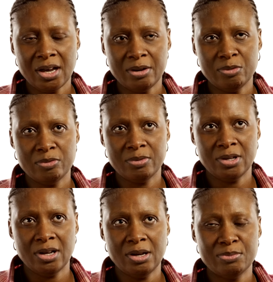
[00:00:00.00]

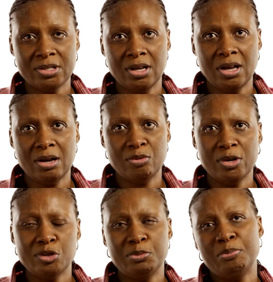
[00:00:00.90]
I
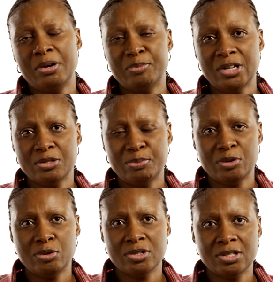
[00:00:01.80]
want to be baptized
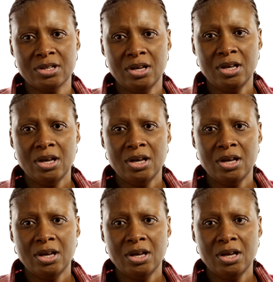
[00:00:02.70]
because